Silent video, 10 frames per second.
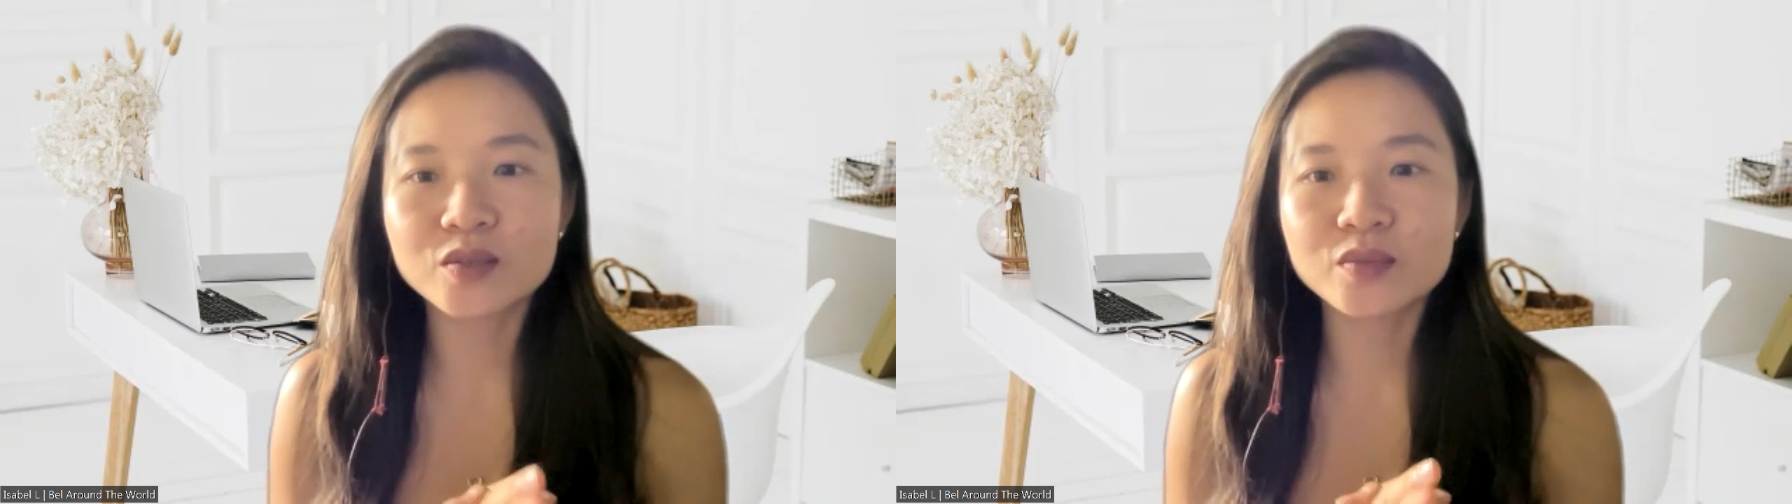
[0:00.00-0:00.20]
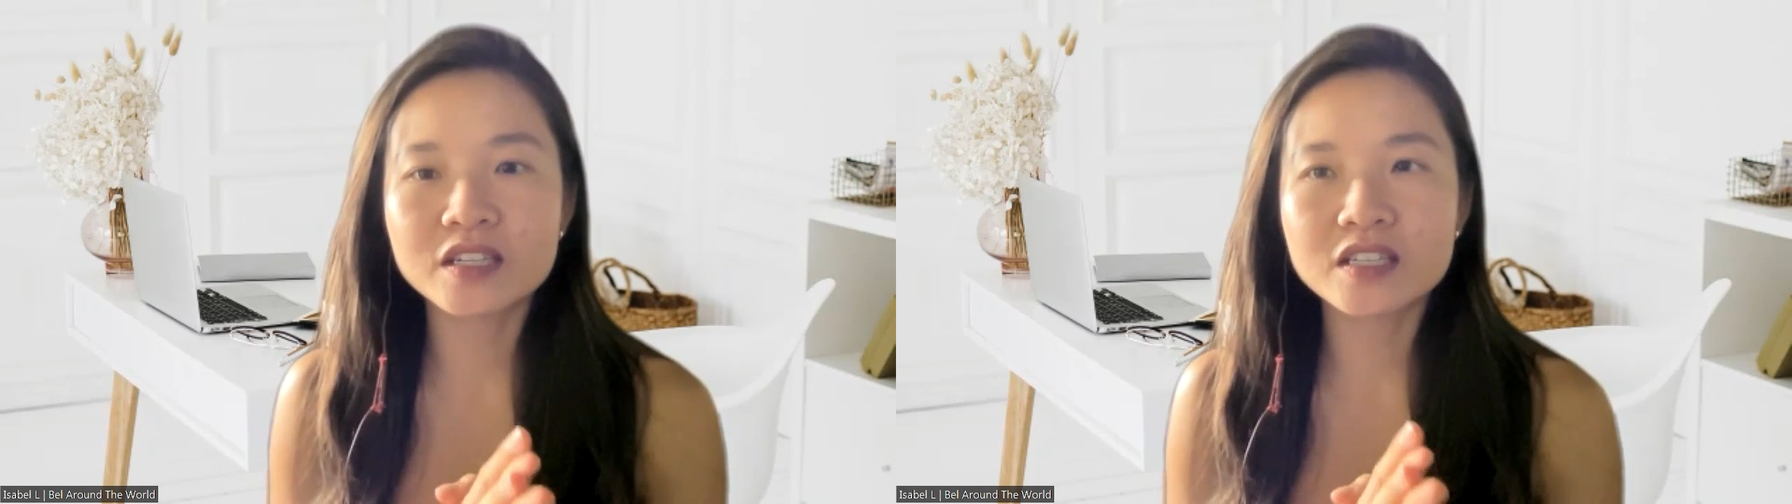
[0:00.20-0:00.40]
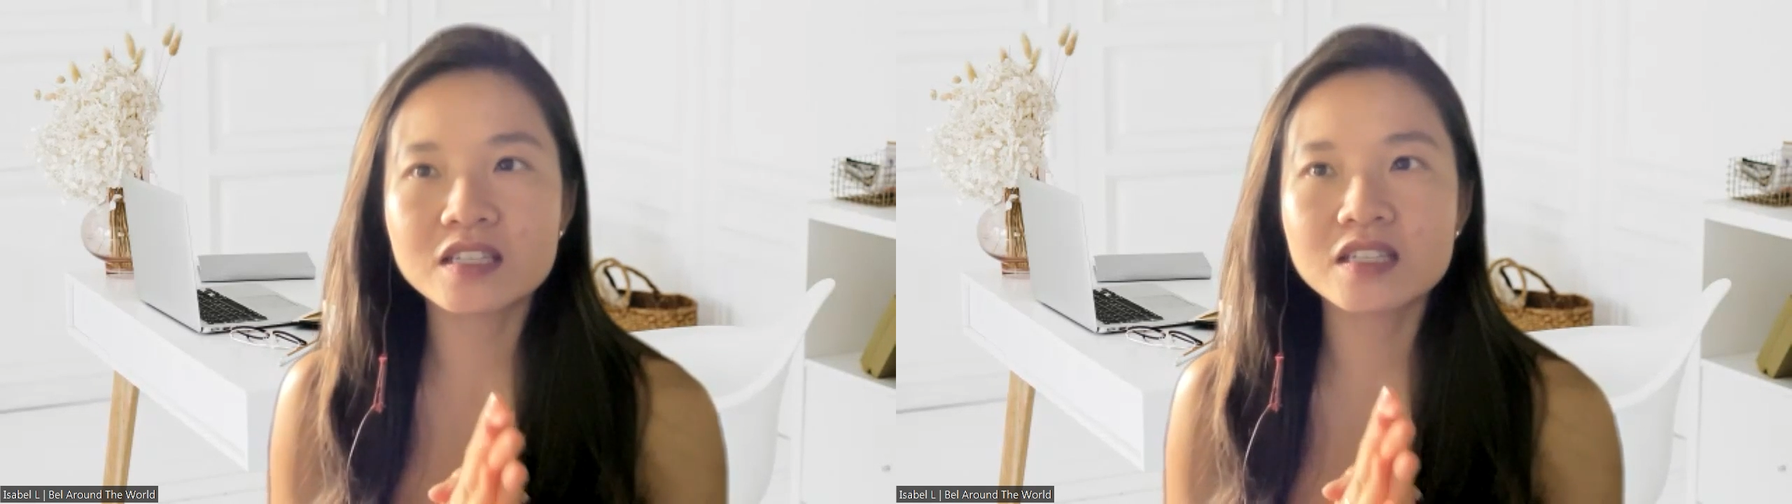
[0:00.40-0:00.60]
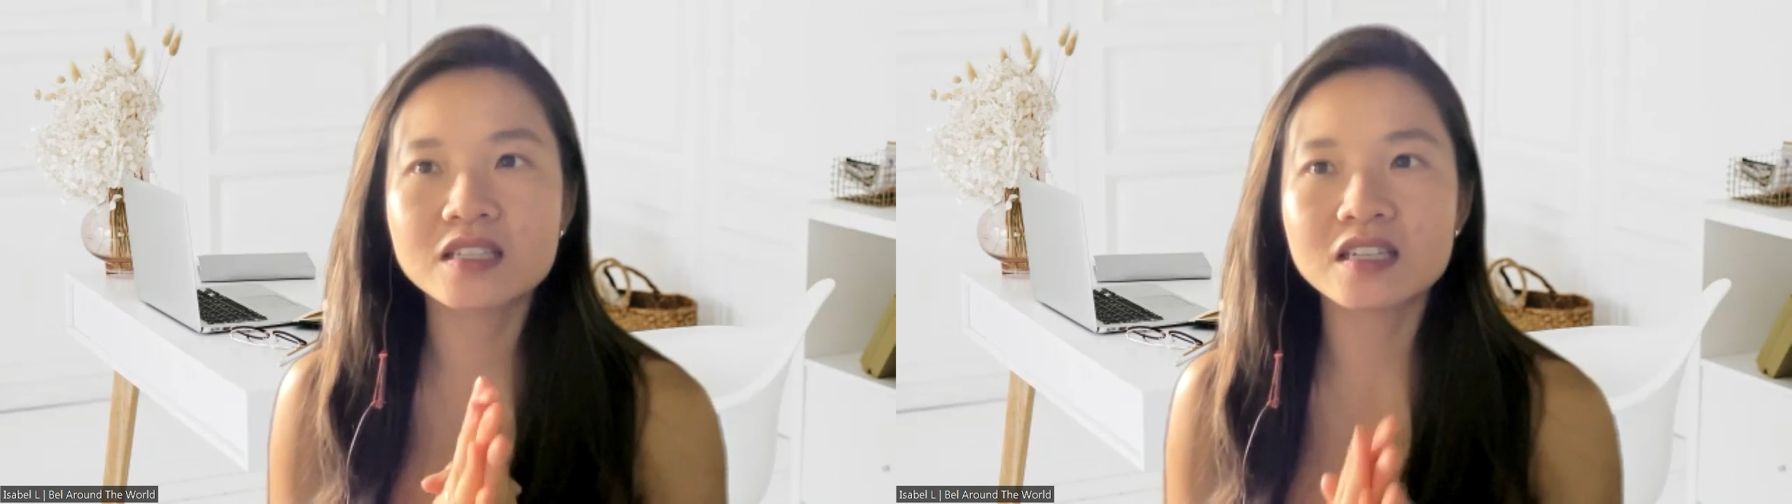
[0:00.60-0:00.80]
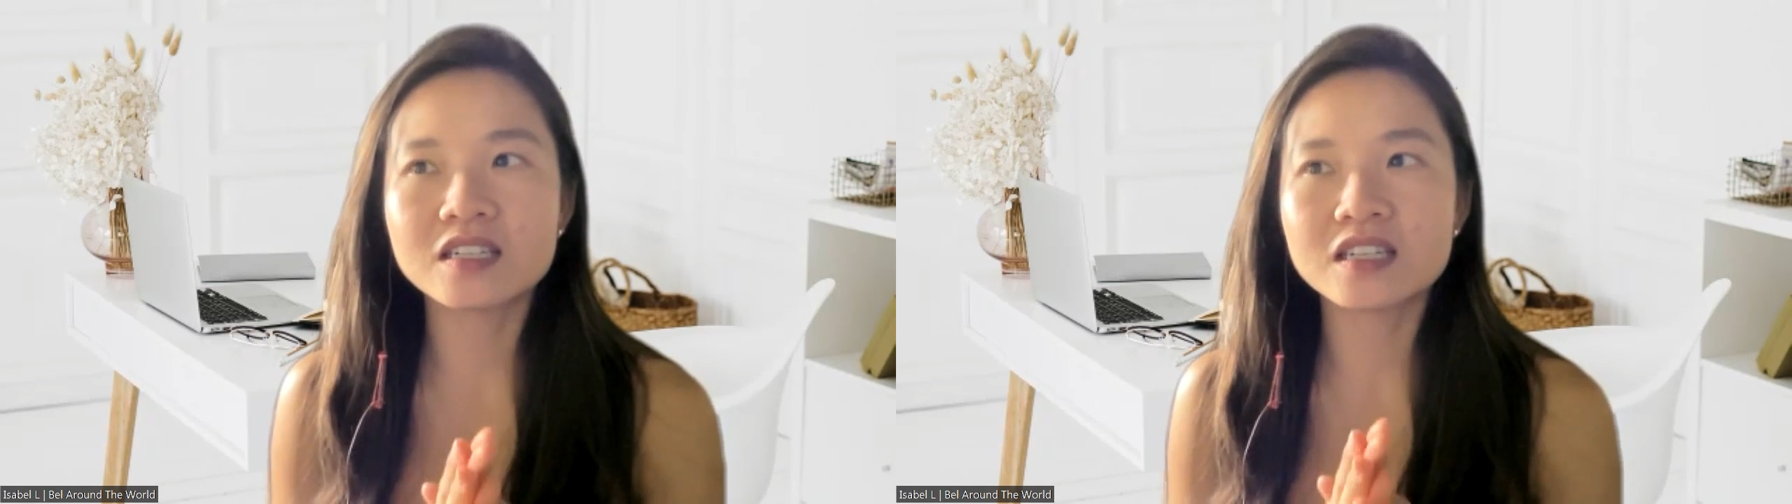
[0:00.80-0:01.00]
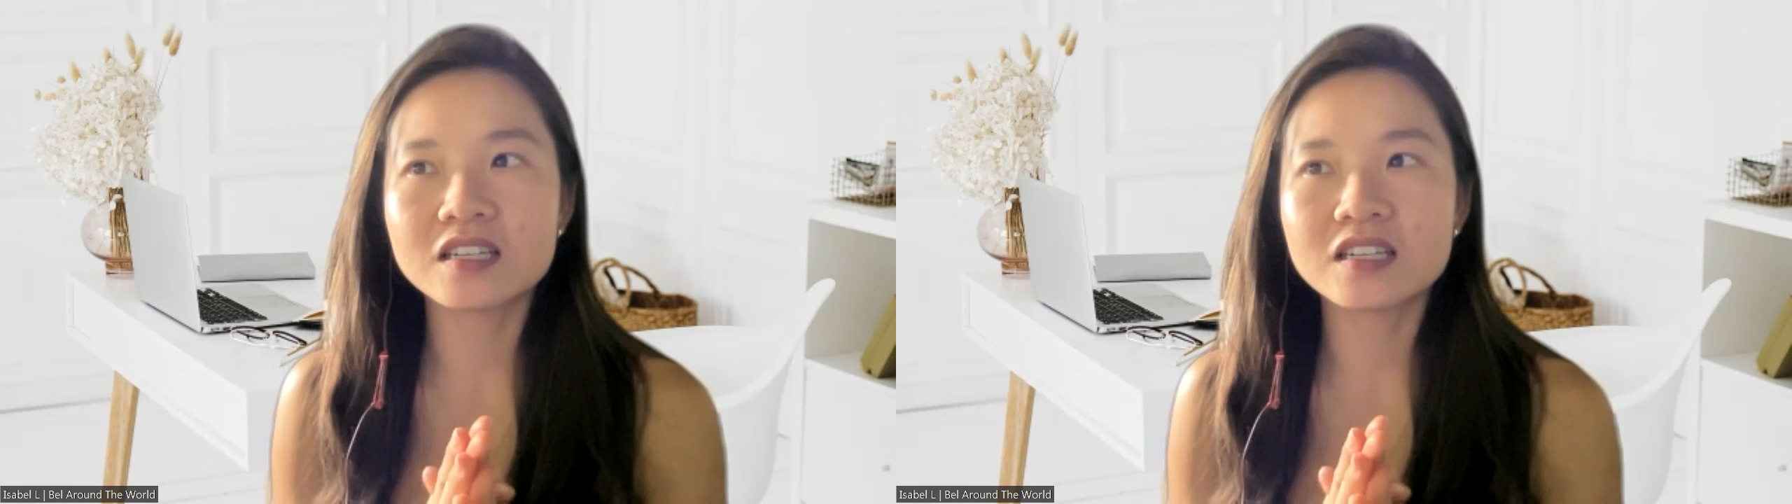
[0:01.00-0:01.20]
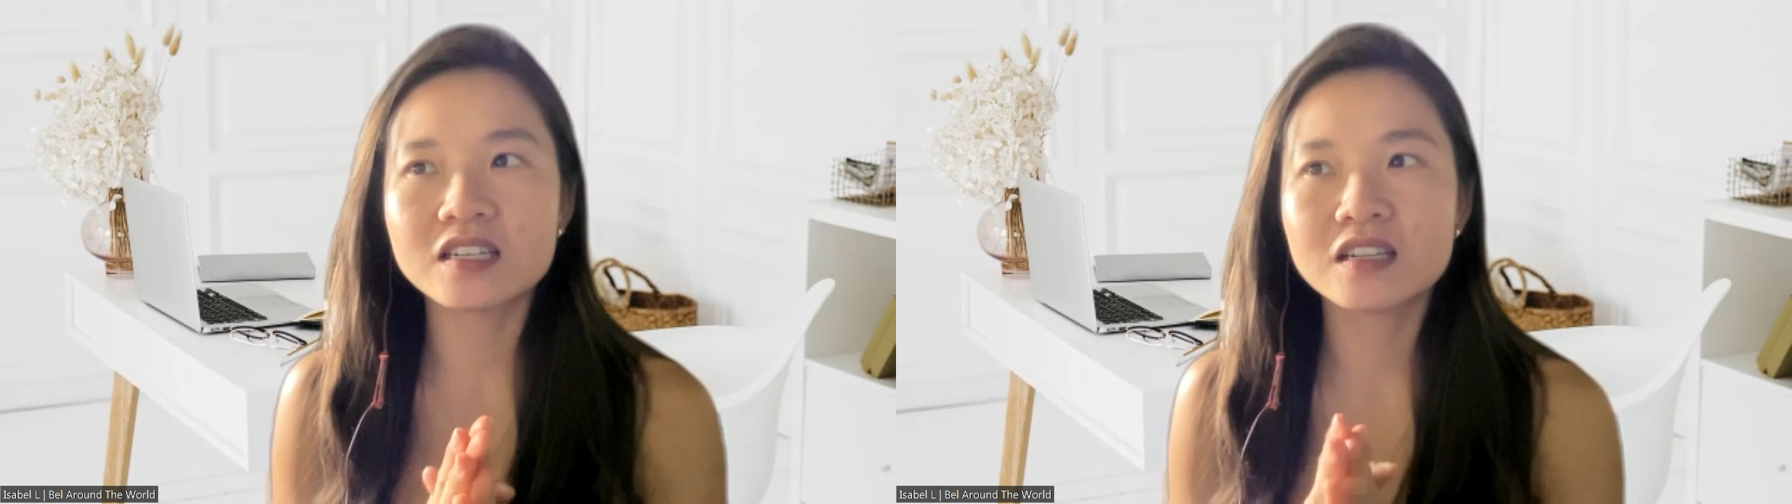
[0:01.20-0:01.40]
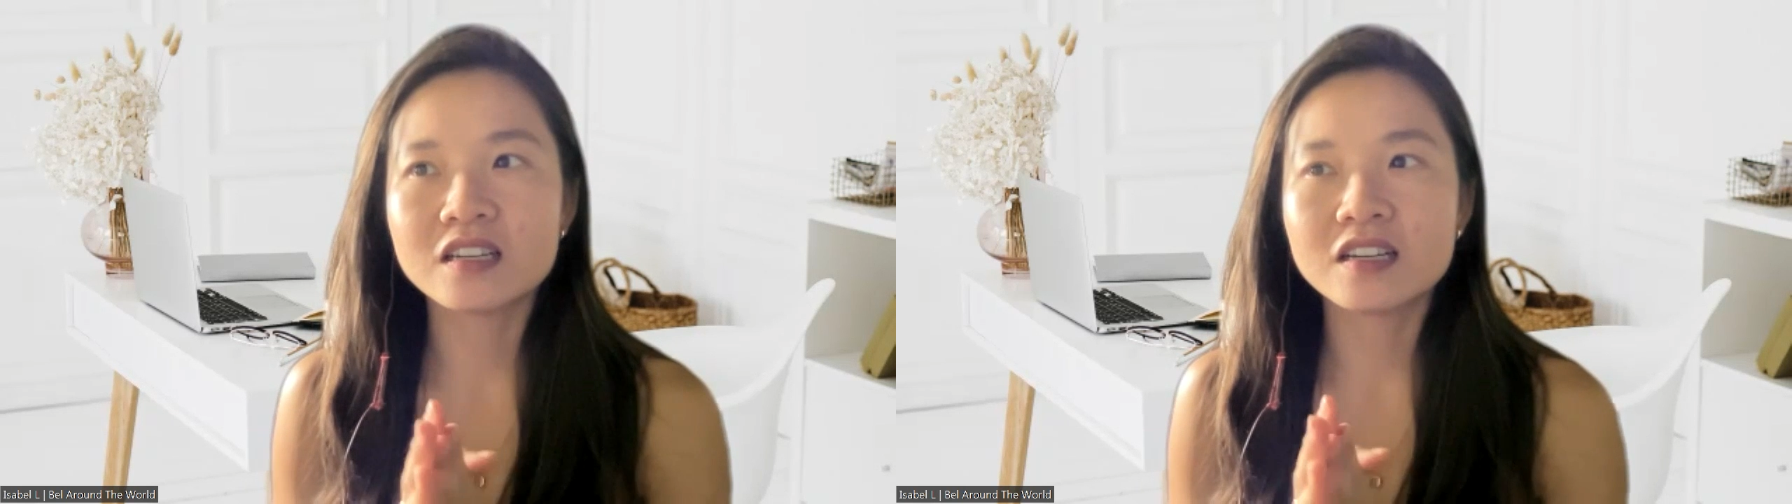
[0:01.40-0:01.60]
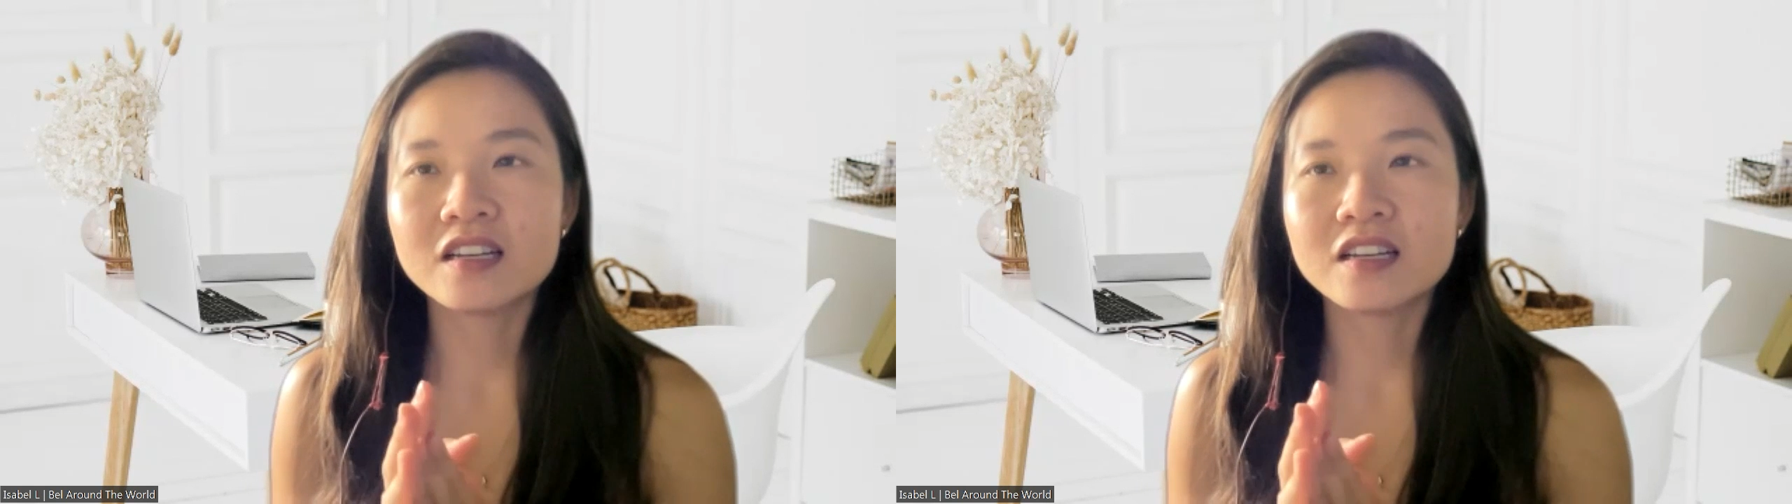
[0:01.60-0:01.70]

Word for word: towards certain